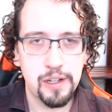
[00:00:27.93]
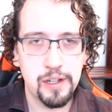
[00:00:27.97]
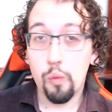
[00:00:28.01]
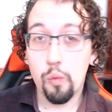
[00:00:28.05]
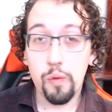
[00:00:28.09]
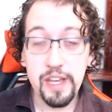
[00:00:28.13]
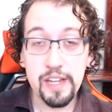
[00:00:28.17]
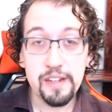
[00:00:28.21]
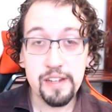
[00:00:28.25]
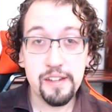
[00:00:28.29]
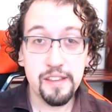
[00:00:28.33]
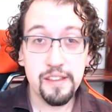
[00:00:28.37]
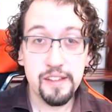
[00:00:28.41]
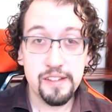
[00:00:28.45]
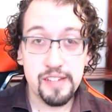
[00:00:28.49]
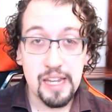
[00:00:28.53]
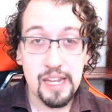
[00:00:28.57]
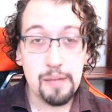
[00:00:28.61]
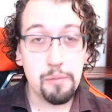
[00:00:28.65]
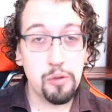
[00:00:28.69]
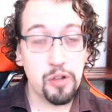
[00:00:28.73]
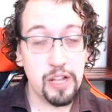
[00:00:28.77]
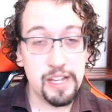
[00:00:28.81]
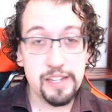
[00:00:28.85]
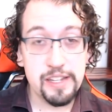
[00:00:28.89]
We get to the
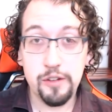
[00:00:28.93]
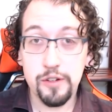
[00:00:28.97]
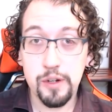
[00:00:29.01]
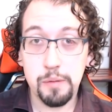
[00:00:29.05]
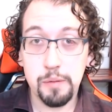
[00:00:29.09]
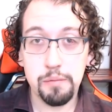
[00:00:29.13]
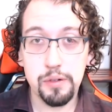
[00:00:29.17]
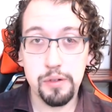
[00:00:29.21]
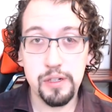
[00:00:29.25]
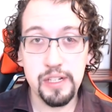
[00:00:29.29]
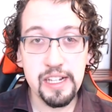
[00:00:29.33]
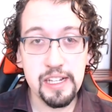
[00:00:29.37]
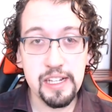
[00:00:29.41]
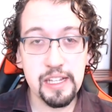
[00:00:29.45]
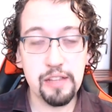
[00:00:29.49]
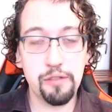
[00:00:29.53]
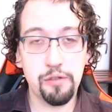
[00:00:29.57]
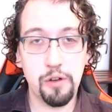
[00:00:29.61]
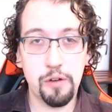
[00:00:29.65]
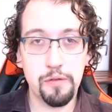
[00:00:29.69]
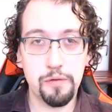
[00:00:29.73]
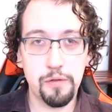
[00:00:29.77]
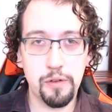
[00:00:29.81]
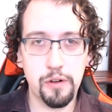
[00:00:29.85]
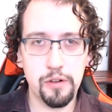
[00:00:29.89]
table and you're completely
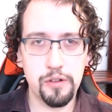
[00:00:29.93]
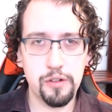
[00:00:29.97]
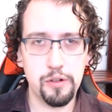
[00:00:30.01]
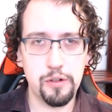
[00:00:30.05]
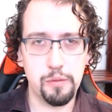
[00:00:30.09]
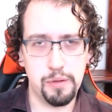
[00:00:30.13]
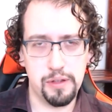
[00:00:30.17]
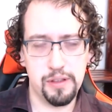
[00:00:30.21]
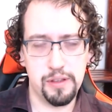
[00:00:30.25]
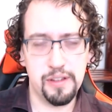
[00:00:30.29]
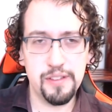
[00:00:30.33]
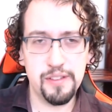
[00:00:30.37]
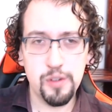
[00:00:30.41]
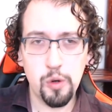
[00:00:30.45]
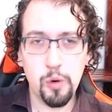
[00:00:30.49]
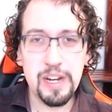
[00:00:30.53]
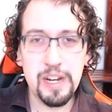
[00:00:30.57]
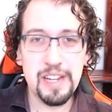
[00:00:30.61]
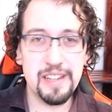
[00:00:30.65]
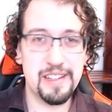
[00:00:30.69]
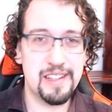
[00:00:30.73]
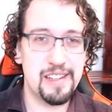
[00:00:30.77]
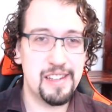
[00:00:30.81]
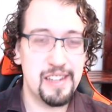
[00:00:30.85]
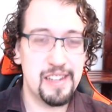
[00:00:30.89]
thrown for a loop. The
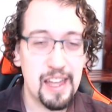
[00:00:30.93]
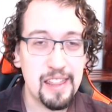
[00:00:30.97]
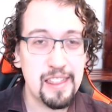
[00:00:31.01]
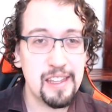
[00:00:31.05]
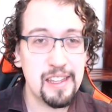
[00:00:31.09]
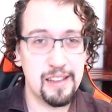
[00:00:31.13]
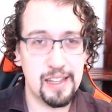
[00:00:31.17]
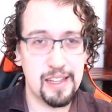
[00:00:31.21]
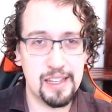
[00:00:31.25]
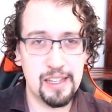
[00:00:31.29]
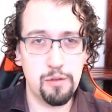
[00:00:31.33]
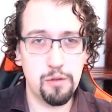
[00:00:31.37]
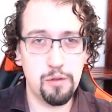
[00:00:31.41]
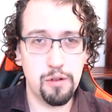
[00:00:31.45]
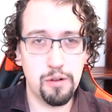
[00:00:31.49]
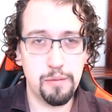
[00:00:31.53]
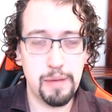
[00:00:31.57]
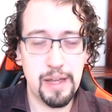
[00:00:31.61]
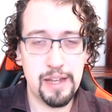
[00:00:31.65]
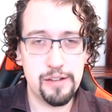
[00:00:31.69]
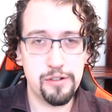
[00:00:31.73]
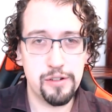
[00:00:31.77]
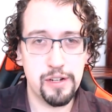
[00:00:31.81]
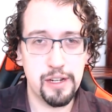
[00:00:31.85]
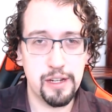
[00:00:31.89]
story is nothing like you were
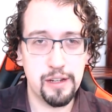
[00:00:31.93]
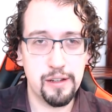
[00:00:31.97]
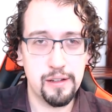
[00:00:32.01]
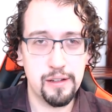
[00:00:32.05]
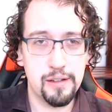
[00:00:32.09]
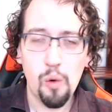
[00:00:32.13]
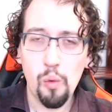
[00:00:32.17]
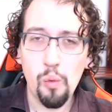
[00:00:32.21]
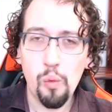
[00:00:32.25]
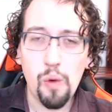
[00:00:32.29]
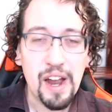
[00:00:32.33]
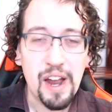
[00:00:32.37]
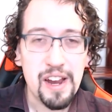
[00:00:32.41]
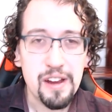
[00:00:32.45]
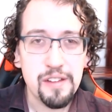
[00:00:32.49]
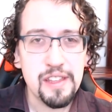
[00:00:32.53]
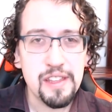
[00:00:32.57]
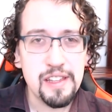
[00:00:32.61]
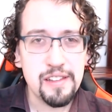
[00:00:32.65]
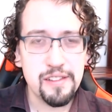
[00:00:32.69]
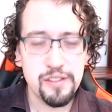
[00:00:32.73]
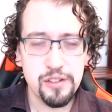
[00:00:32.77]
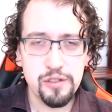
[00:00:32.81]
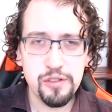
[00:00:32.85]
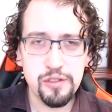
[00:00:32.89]
imagining. Why are
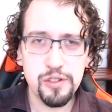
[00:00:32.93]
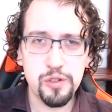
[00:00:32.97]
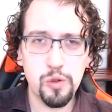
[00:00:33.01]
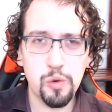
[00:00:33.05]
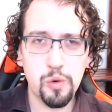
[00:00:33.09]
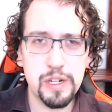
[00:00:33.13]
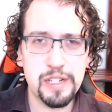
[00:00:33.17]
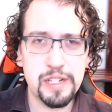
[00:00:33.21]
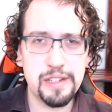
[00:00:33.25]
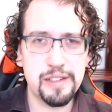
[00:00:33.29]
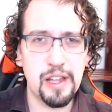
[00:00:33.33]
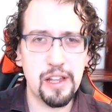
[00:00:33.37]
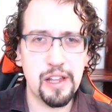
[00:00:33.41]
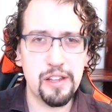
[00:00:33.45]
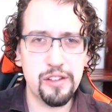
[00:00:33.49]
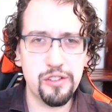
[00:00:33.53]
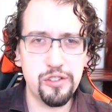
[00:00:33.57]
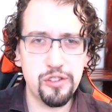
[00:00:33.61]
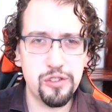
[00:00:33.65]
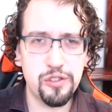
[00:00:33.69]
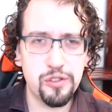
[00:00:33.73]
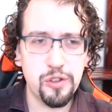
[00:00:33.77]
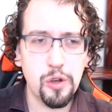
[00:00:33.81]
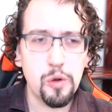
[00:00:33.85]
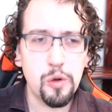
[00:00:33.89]
these two stories
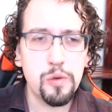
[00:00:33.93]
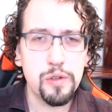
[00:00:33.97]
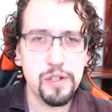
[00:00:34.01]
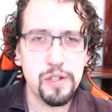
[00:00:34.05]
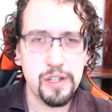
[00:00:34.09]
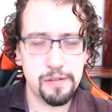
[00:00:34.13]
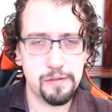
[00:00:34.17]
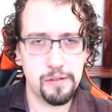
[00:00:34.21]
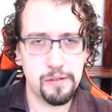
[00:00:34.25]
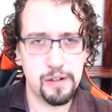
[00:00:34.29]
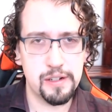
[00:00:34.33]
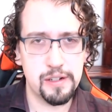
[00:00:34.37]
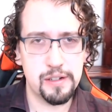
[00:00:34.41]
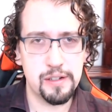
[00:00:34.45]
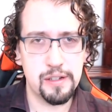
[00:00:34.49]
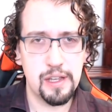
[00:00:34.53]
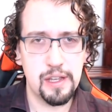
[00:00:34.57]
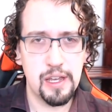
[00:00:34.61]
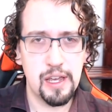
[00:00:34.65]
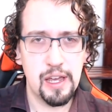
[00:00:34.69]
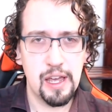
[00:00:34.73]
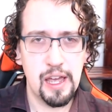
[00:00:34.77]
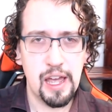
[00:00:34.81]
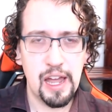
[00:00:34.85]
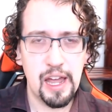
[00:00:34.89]
so different?
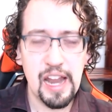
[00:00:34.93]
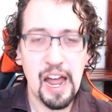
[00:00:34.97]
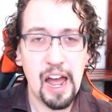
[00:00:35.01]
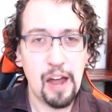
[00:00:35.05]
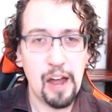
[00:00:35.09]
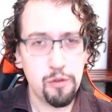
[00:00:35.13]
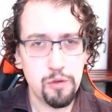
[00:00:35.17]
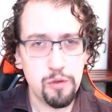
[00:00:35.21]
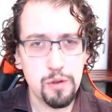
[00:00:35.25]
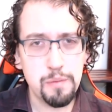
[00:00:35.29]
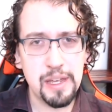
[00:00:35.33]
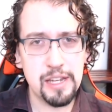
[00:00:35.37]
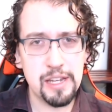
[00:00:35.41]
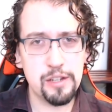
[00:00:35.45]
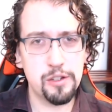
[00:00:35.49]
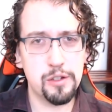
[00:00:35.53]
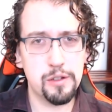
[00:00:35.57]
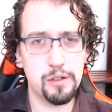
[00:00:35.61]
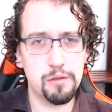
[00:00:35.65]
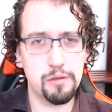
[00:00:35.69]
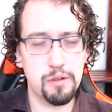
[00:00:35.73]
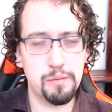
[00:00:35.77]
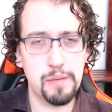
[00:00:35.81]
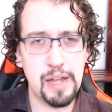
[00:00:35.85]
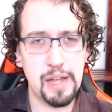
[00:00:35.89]
And how do we make sure
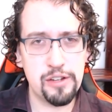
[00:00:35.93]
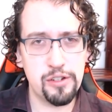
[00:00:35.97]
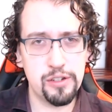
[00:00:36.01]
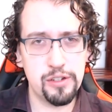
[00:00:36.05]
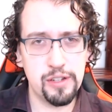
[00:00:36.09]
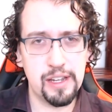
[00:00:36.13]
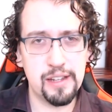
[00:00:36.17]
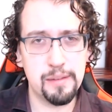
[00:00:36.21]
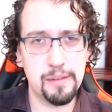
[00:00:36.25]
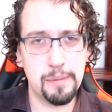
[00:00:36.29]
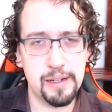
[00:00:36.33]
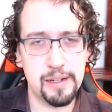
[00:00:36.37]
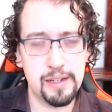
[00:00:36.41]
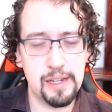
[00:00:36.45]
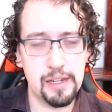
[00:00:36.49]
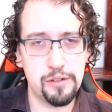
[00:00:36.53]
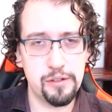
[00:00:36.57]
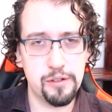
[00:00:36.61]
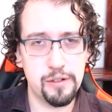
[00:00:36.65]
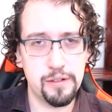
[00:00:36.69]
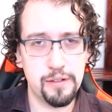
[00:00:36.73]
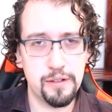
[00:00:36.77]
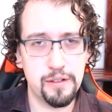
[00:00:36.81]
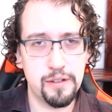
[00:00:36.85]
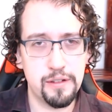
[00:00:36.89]
that we're matching
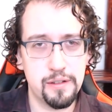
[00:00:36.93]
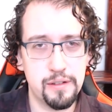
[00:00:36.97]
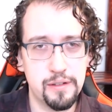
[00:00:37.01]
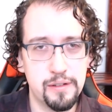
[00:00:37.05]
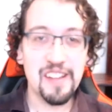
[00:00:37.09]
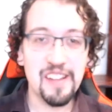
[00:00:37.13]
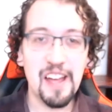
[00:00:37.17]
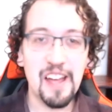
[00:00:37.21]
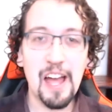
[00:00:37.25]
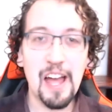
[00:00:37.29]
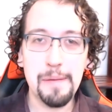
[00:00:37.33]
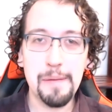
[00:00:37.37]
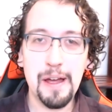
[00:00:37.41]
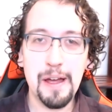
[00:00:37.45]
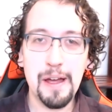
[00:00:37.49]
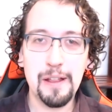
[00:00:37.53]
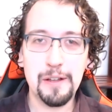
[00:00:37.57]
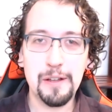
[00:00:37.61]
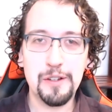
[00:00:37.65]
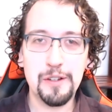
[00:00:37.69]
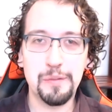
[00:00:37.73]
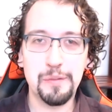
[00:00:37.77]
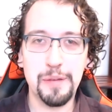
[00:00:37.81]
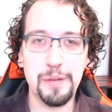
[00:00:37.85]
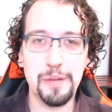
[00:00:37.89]
expectations? I'm
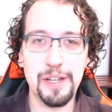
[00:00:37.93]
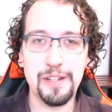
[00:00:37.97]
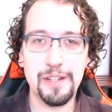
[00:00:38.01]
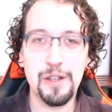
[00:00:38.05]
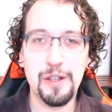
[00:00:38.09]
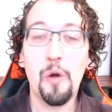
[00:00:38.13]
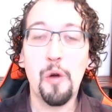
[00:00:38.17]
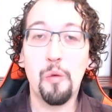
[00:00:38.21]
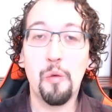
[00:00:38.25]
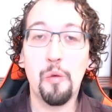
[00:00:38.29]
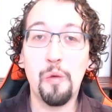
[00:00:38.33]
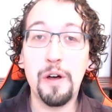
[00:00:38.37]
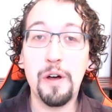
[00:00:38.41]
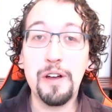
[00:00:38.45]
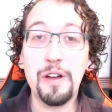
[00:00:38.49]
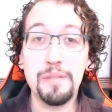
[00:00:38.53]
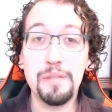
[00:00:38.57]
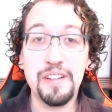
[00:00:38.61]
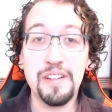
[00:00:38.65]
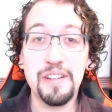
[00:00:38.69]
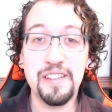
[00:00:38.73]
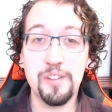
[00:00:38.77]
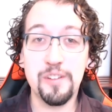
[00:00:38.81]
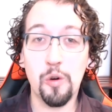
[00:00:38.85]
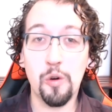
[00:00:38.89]
Alex Schmidt. Welcome
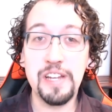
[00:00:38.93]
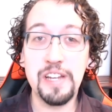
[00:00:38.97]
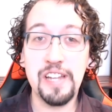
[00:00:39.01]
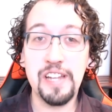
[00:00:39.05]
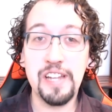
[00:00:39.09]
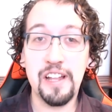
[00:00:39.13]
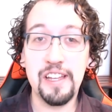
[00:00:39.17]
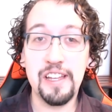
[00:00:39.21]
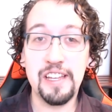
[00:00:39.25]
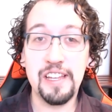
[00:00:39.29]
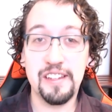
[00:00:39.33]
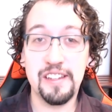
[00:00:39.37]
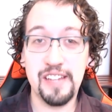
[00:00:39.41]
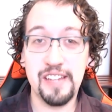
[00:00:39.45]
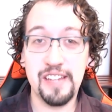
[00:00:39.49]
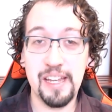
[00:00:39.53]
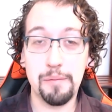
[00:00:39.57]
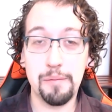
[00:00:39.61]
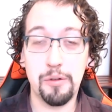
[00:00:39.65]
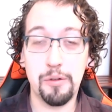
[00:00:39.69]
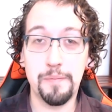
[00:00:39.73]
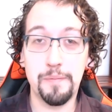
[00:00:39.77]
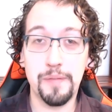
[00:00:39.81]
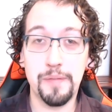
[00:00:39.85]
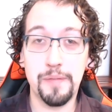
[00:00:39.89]
to Storytelling at the
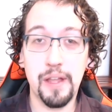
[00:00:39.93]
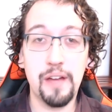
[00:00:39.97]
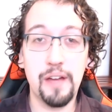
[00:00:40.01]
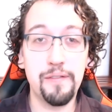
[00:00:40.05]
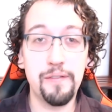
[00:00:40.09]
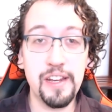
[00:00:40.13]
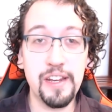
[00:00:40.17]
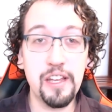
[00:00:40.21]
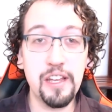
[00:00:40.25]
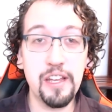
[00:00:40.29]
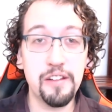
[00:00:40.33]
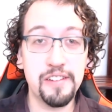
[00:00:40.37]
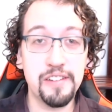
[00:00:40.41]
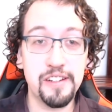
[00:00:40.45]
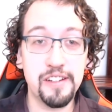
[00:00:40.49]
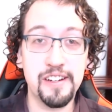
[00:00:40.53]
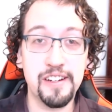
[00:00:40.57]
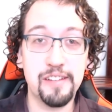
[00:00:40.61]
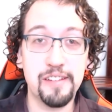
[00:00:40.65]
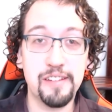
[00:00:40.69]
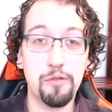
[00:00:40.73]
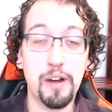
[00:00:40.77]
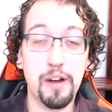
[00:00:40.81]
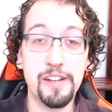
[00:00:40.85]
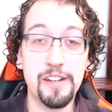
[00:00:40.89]
Table, a video
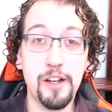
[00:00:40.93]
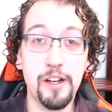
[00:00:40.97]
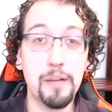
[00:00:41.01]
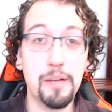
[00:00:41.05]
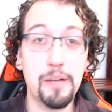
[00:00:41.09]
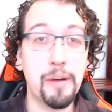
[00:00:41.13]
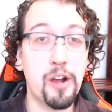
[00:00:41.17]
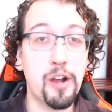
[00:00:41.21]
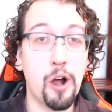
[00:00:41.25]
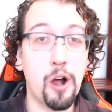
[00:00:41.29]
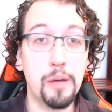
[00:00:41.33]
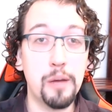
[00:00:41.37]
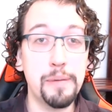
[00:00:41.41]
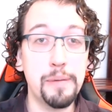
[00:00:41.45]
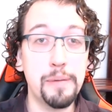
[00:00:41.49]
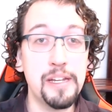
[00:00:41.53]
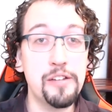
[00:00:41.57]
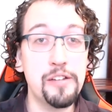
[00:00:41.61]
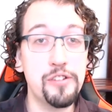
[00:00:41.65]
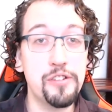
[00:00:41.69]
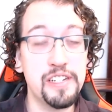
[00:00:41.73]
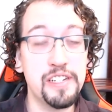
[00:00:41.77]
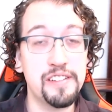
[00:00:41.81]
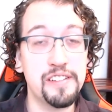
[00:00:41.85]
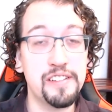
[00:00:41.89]
series where I talk about
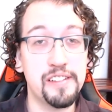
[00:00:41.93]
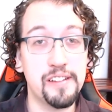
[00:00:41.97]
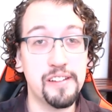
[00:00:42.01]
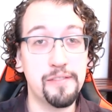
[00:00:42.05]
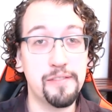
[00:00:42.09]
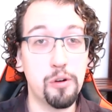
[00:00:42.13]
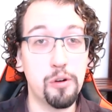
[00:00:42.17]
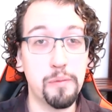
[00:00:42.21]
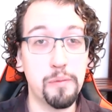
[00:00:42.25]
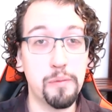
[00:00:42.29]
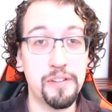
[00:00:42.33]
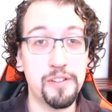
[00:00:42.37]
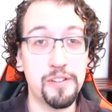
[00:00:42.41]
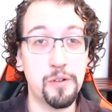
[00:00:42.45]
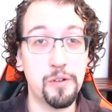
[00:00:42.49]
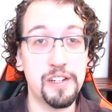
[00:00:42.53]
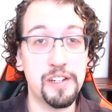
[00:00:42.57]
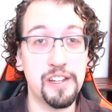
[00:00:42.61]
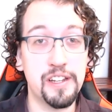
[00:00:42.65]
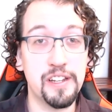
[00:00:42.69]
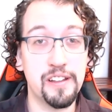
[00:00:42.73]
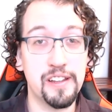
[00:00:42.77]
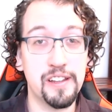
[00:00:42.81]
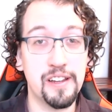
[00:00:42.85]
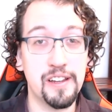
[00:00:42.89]
RPGs as a form of
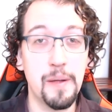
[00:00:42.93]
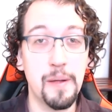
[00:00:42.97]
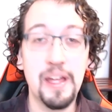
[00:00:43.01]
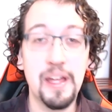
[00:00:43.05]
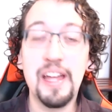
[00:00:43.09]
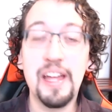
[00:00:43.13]
storytelling.